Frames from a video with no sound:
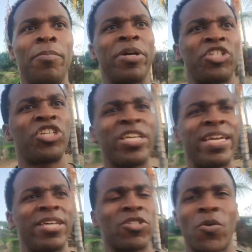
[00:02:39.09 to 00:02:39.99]
but
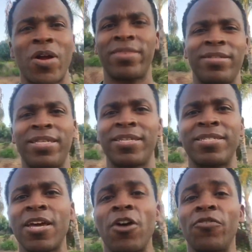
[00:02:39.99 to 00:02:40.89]
she is her authentic
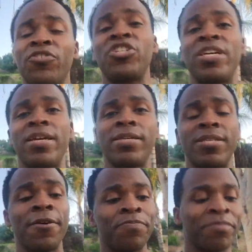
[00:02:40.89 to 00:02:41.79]
self. She is